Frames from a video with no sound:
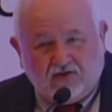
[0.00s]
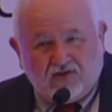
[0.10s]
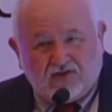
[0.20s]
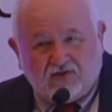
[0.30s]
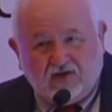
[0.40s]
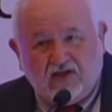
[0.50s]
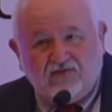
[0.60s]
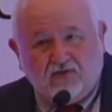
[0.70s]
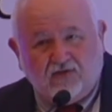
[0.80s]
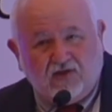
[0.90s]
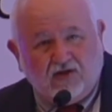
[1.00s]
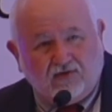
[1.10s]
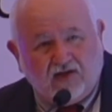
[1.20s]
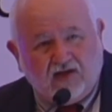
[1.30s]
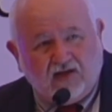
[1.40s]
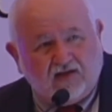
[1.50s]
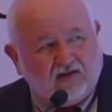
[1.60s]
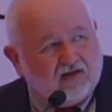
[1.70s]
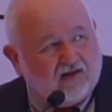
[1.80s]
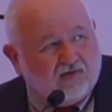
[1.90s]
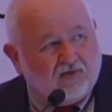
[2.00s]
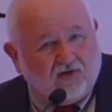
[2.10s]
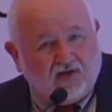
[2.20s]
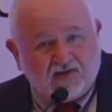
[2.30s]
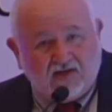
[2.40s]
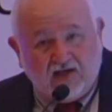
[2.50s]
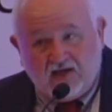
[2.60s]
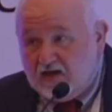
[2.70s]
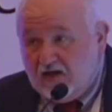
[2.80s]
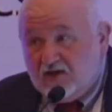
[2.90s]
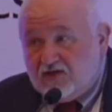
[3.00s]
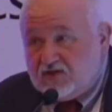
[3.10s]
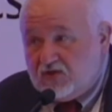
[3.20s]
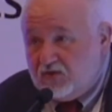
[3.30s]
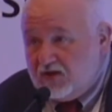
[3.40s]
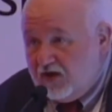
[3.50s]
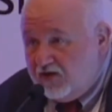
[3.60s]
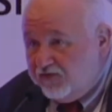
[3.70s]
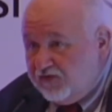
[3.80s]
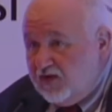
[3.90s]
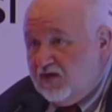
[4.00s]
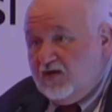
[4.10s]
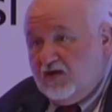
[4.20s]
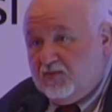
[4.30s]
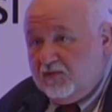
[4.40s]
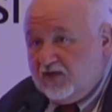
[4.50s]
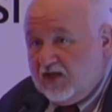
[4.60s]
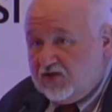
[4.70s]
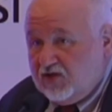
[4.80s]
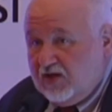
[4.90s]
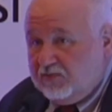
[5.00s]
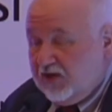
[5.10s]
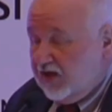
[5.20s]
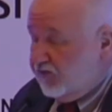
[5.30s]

screening for VRE and MRSA. Soon enough, a publication appeared